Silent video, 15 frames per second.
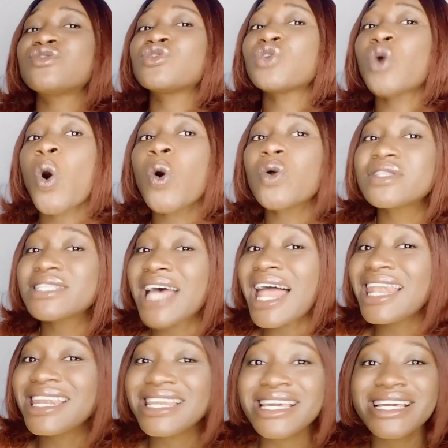
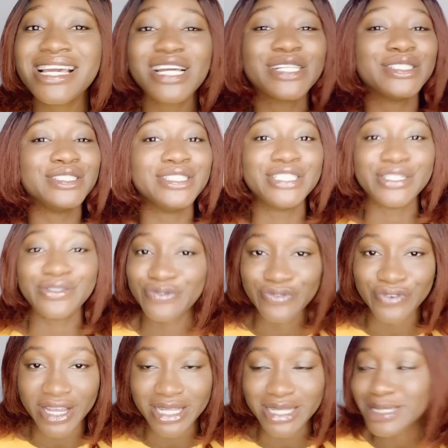totally
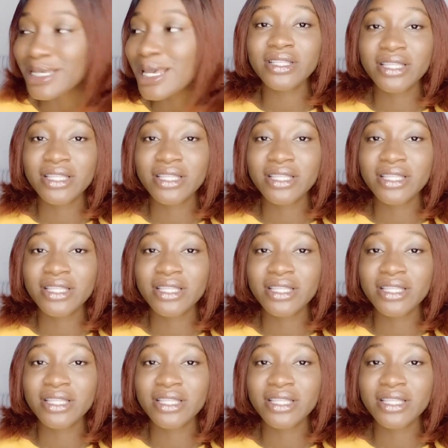different.